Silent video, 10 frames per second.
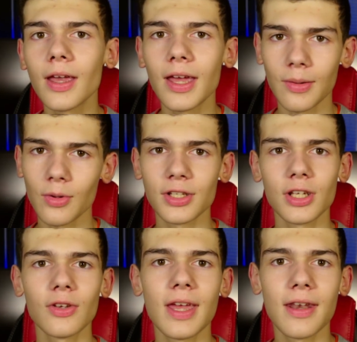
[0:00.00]
and I'm gonna
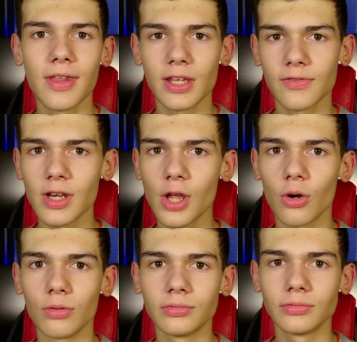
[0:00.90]
see you again in the next
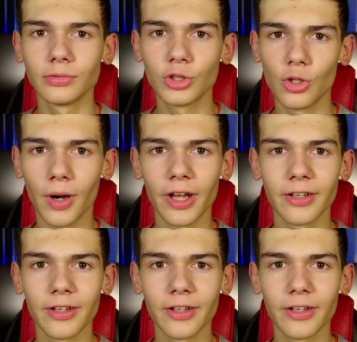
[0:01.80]
video. Goodbye.